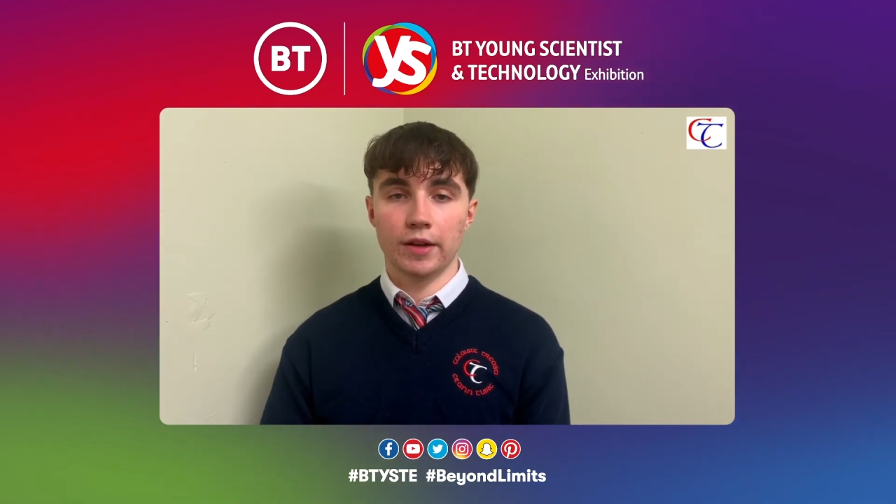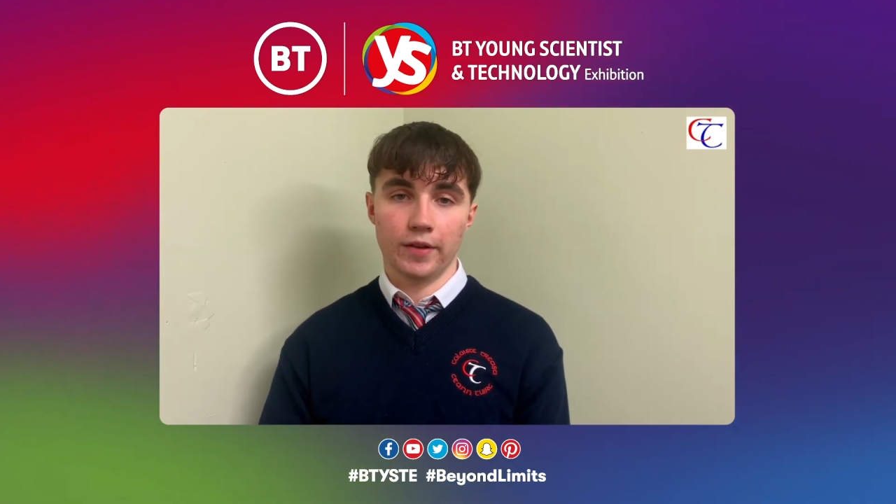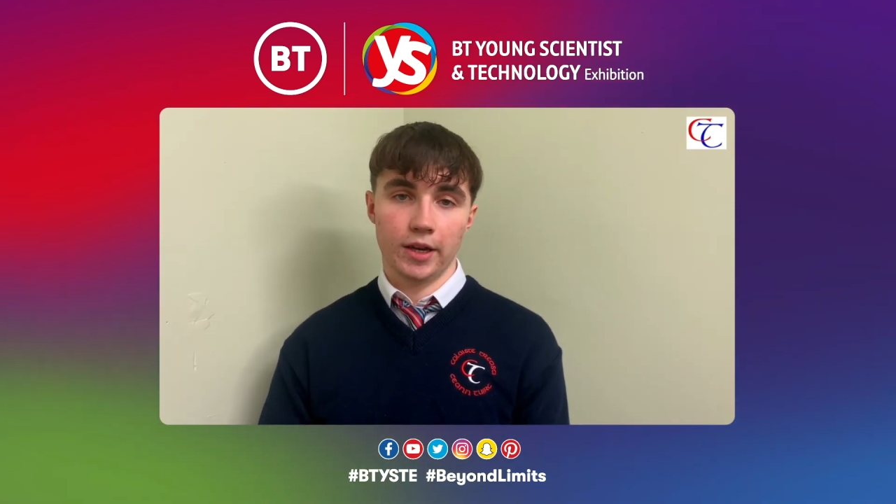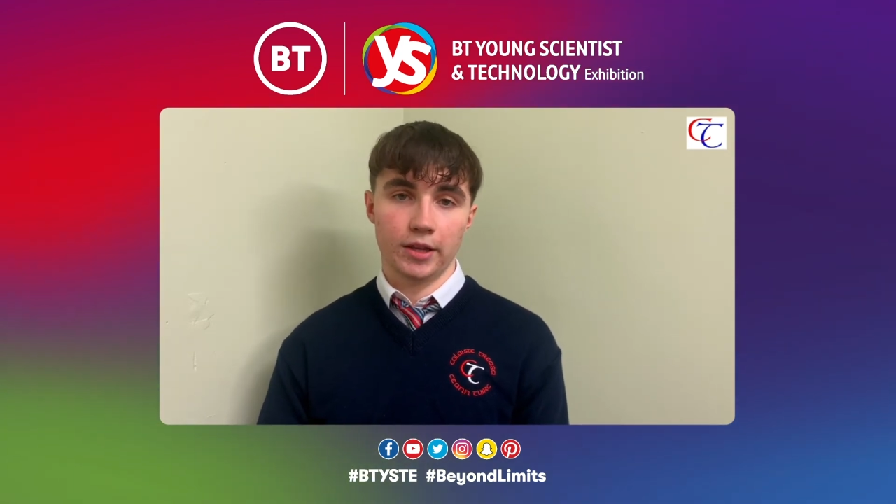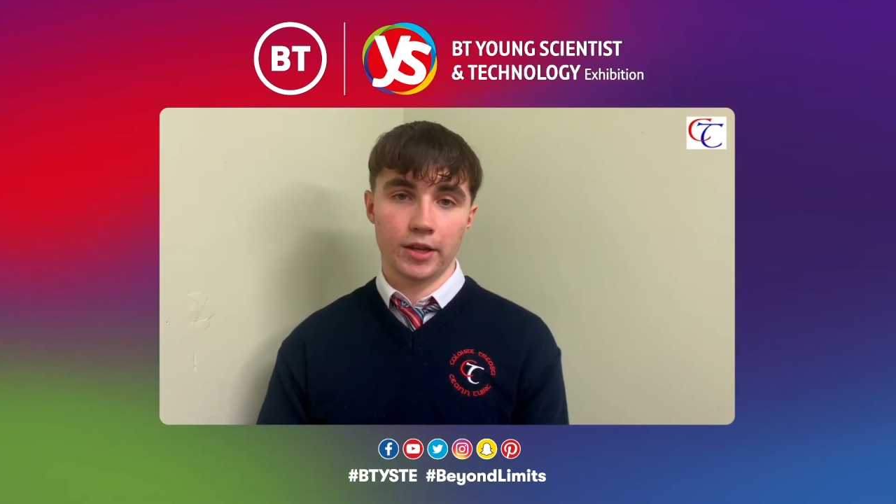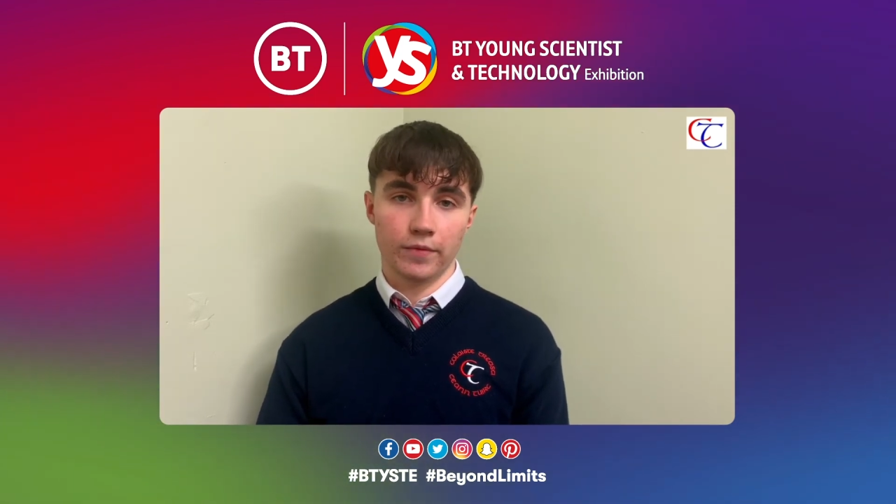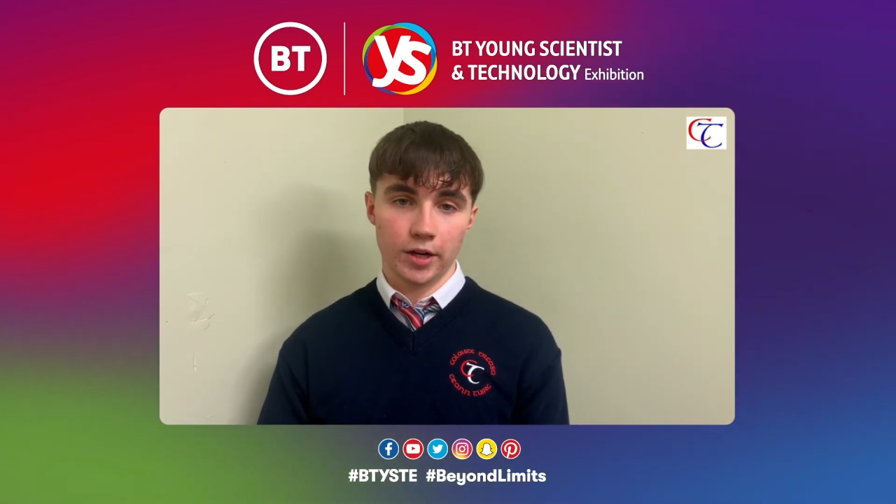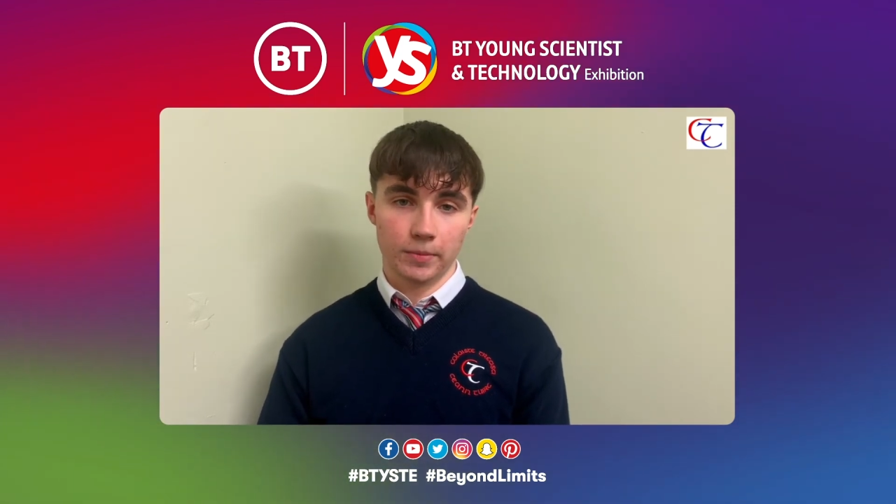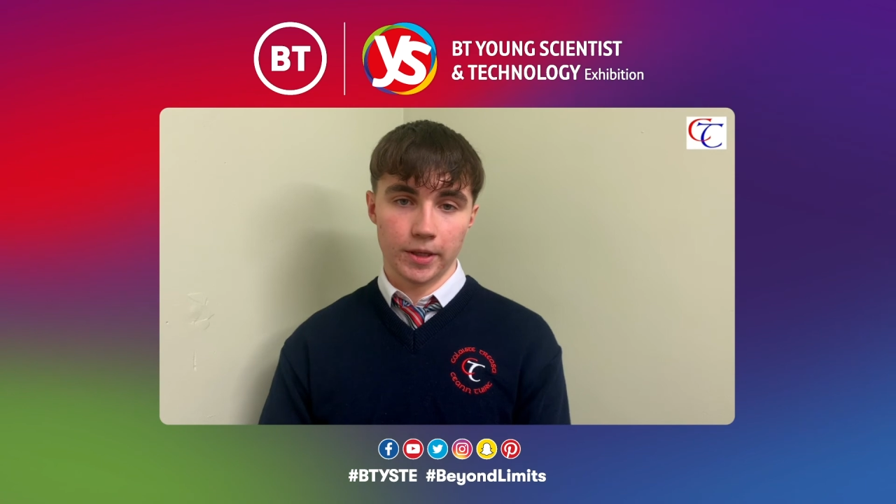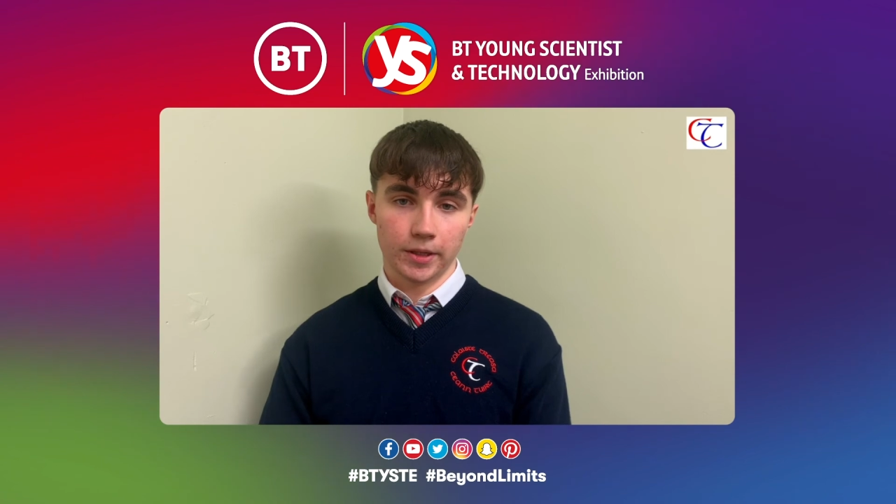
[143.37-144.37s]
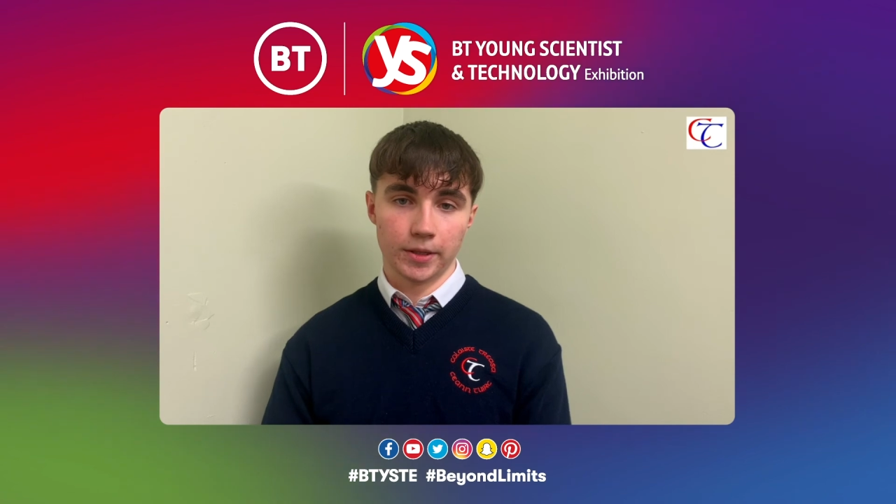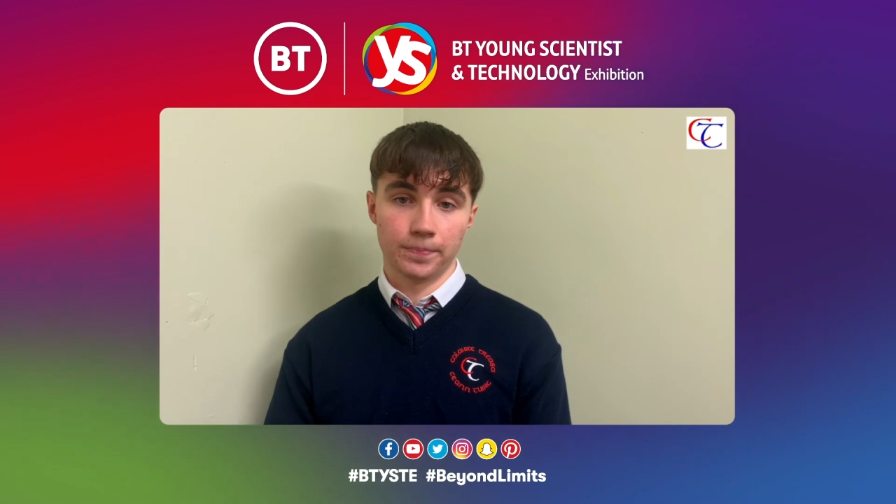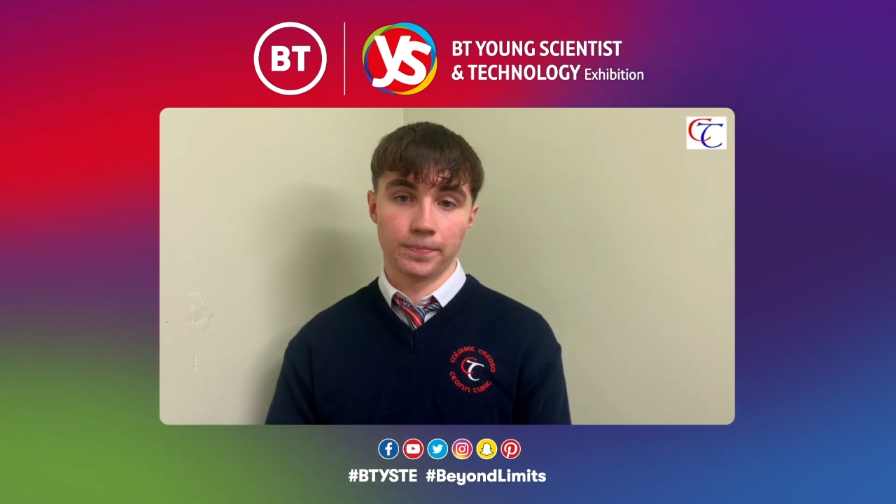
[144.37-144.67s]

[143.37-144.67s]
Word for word: affect the environment.